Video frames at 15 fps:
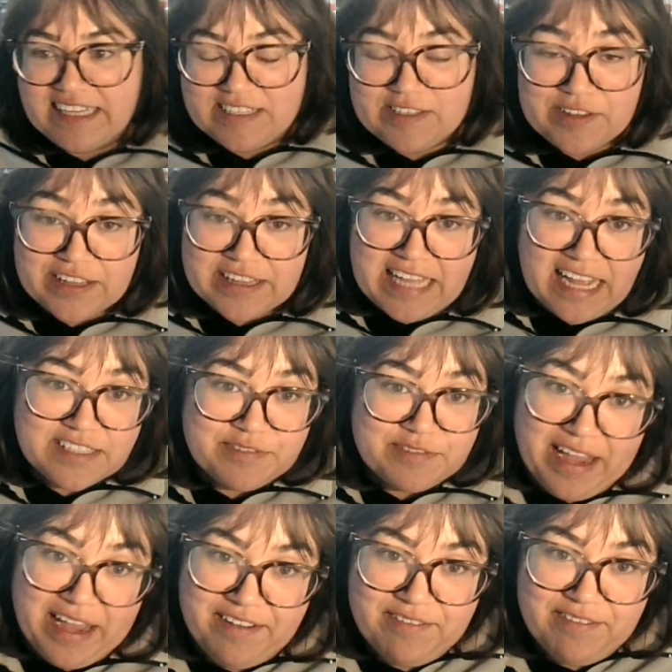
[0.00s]
This is the last
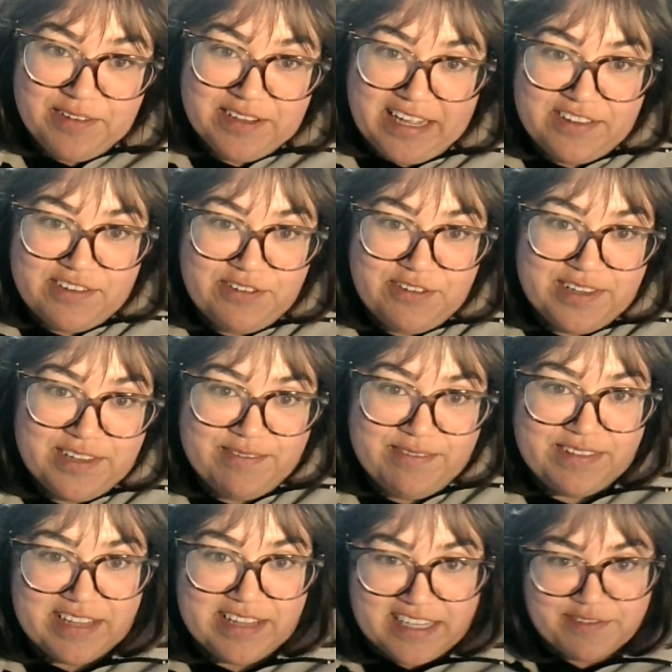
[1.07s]
5. We'll get through them
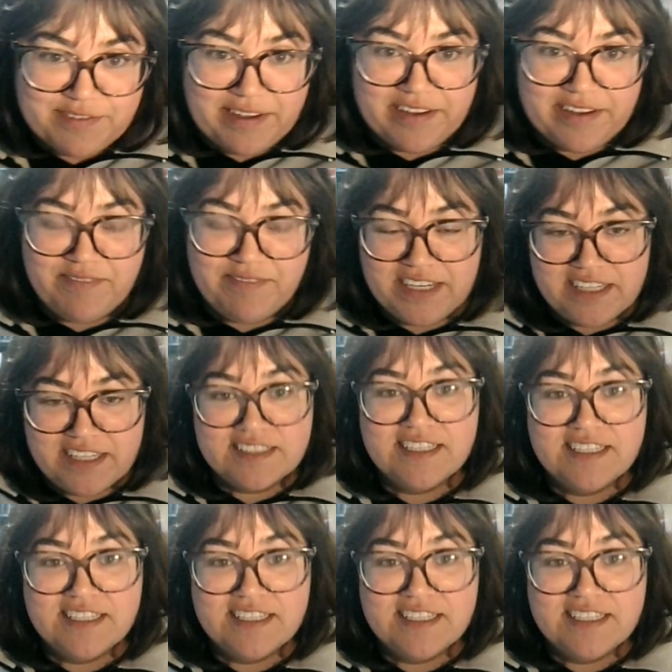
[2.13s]
in the last 5 minutes.